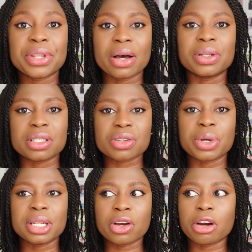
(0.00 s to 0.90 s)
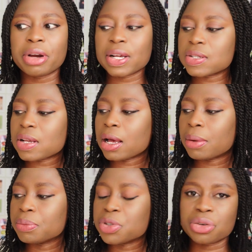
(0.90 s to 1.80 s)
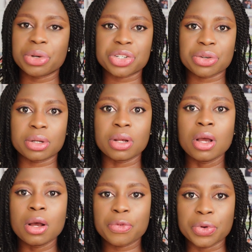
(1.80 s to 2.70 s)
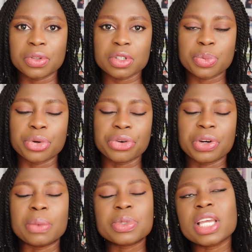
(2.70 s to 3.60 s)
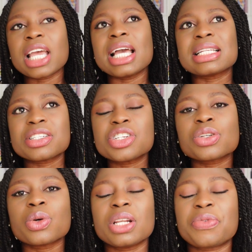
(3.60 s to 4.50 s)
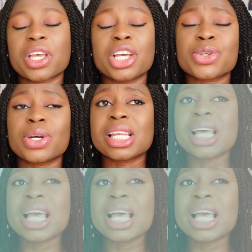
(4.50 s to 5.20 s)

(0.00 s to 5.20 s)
on the screen, the correct duration for this program. So yeah, a teaching qualification